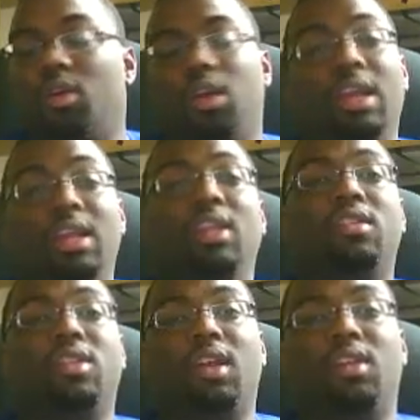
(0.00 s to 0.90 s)
He
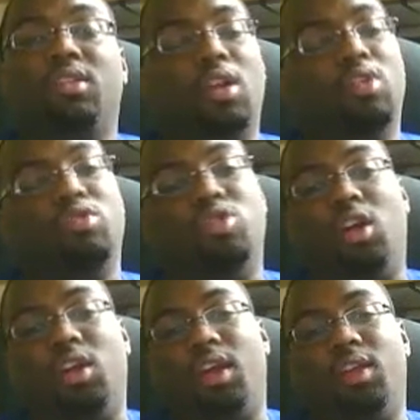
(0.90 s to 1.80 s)
needs to get his title
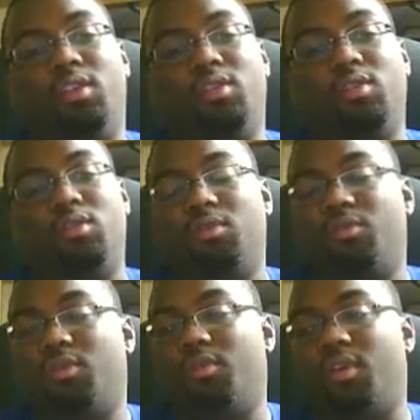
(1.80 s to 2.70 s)
shot against
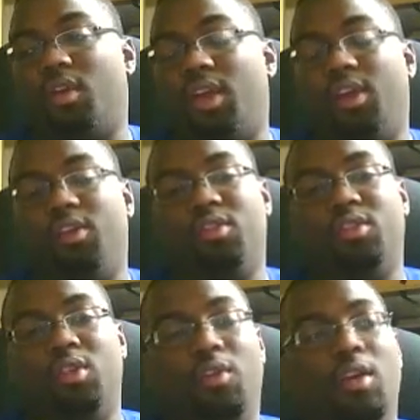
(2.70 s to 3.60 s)
Anderson
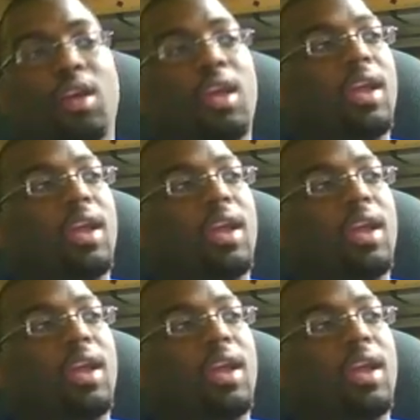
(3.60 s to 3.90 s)
Silva.